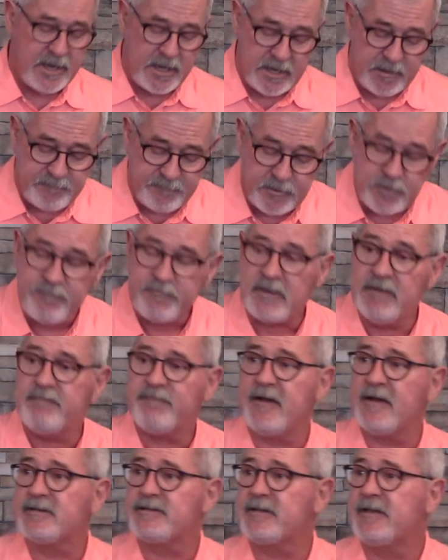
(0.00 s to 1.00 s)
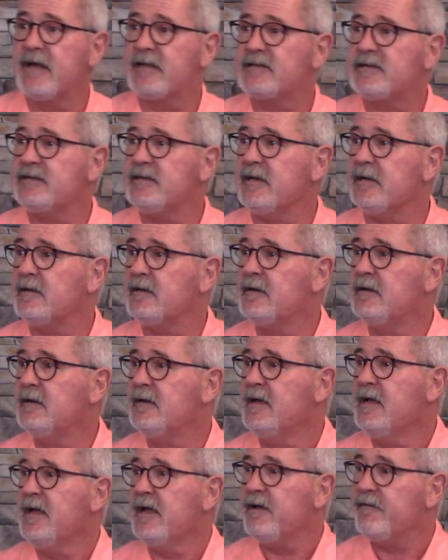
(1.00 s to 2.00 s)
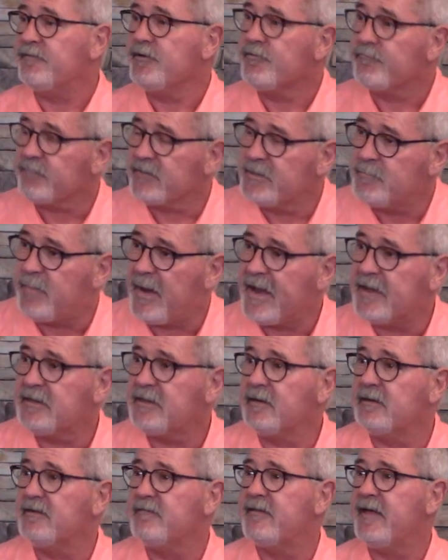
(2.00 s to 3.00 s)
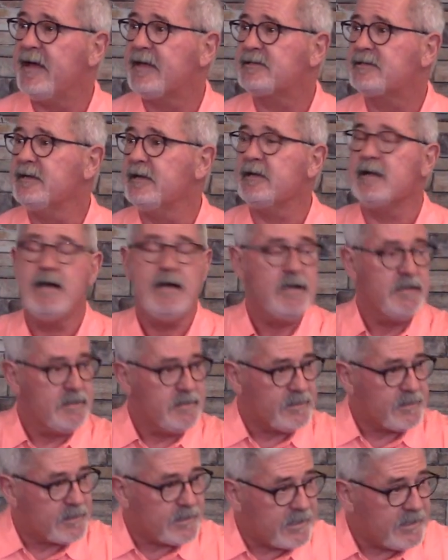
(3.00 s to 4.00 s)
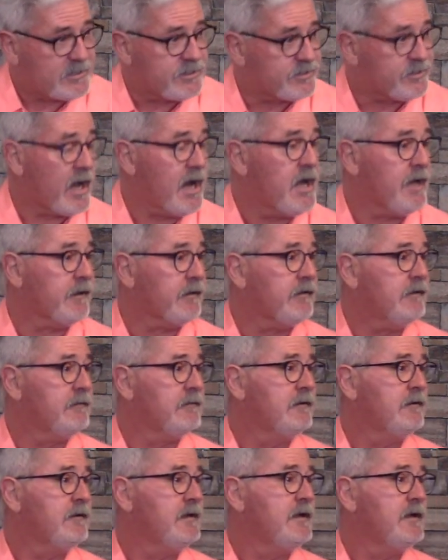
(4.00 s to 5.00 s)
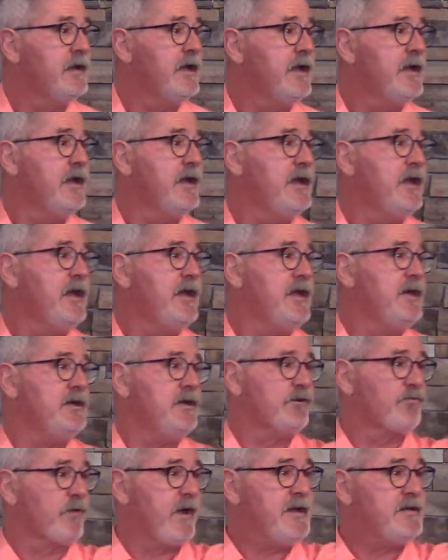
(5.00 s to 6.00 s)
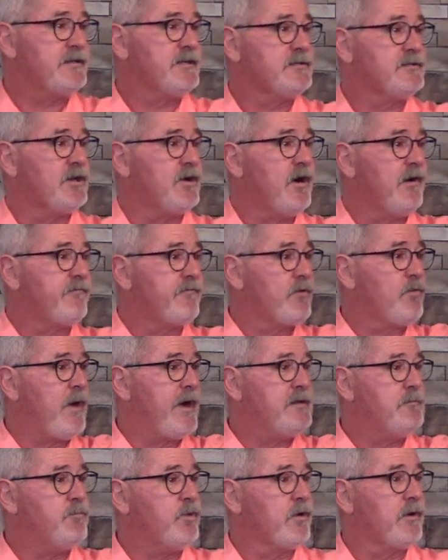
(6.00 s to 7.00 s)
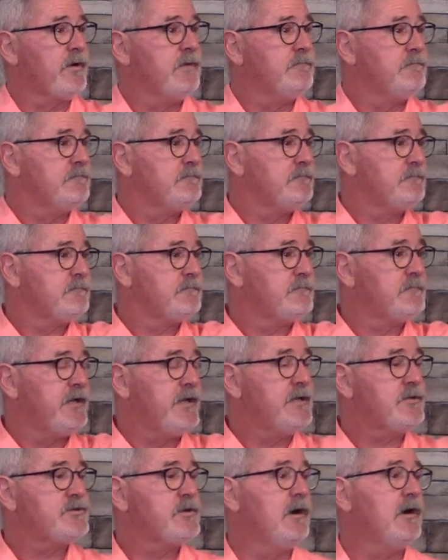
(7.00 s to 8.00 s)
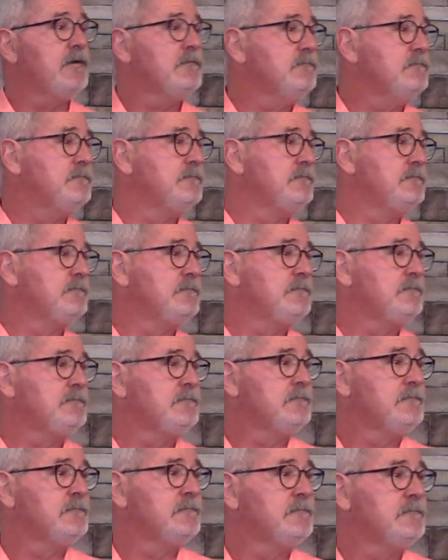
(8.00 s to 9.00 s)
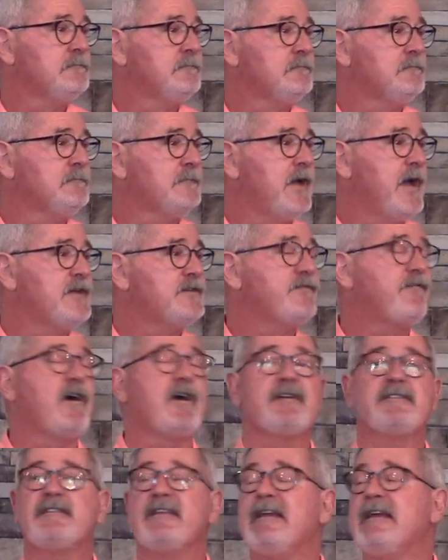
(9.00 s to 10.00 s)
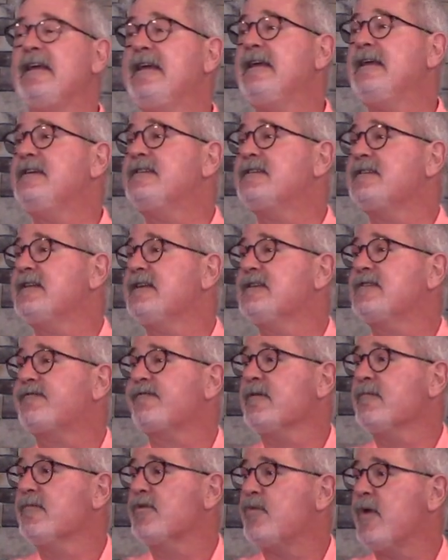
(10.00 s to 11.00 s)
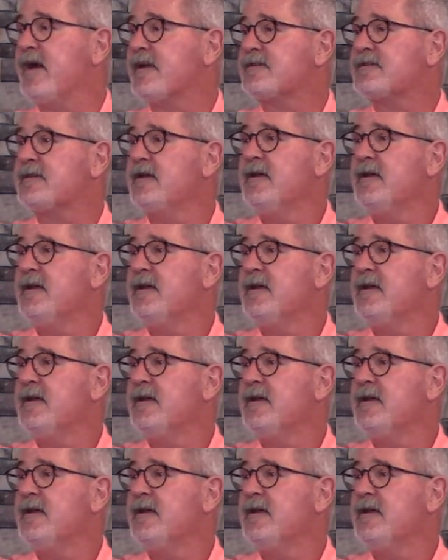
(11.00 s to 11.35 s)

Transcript: If you've confessed that sin, if you've repented of that sin, it's done. He erases it off the whiteboard. It's gone. As far as the east is from the west,